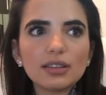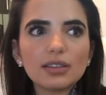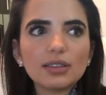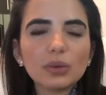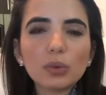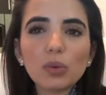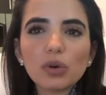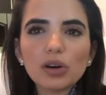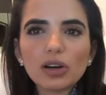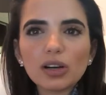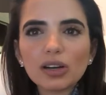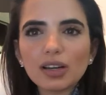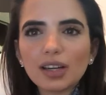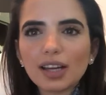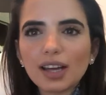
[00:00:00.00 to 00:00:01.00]
the
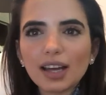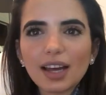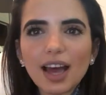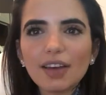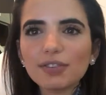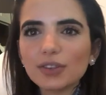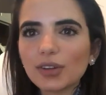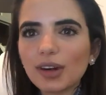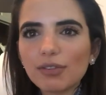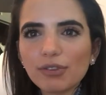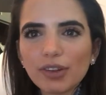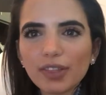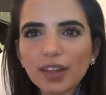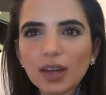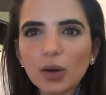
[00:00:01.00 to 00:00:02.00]
work, after
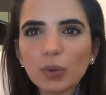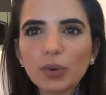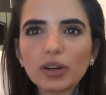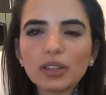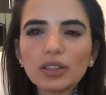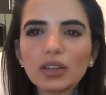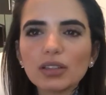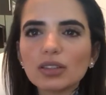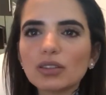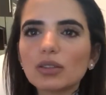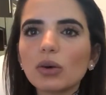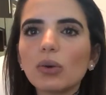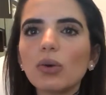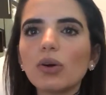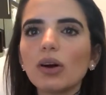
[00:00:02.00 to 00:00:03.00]
everything, and we're just
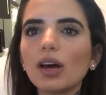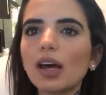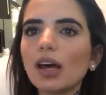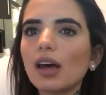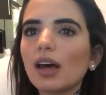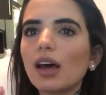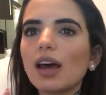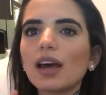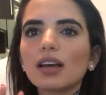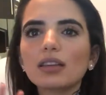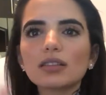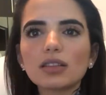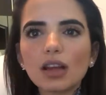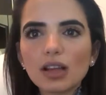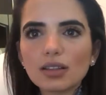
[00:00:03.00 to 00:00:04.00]
so
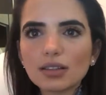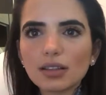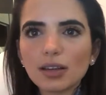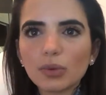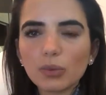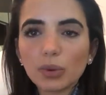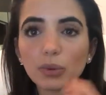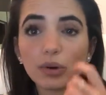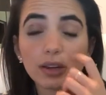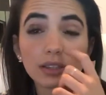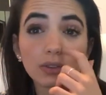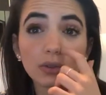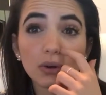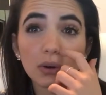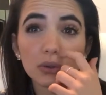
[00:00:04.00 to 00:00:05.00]
exhausted, we
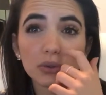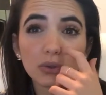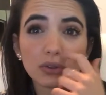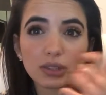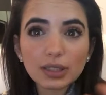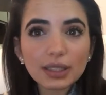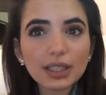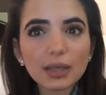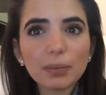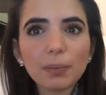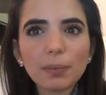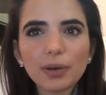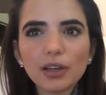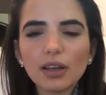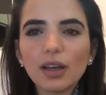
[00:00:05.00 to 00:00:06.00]
want to go to sleep.
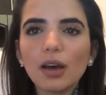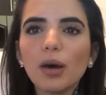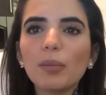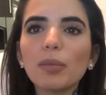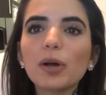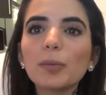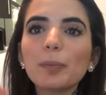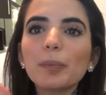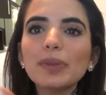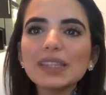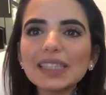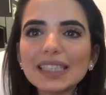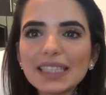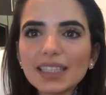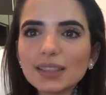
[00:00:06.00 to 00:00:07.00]
But
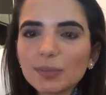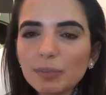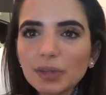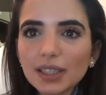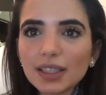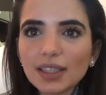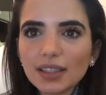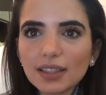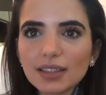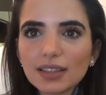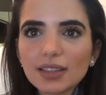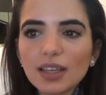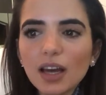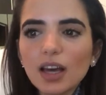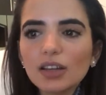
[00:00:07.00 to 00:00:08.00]
please,
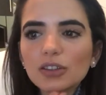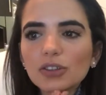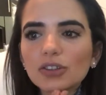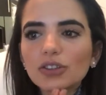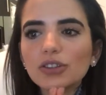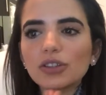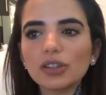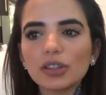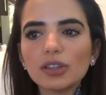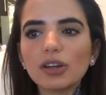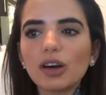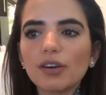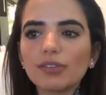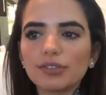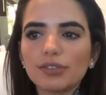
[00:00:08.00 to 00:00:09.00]
please turn
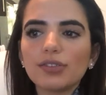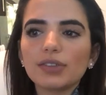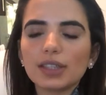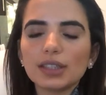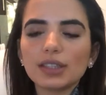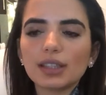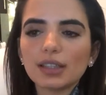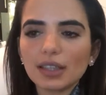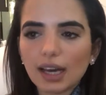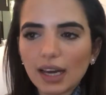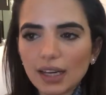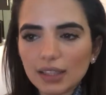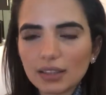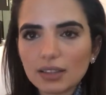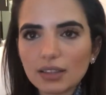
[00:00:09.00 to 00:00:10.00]
off the
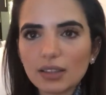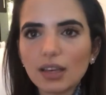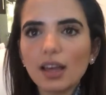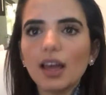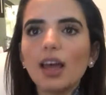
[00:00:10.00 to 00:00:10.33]
lights,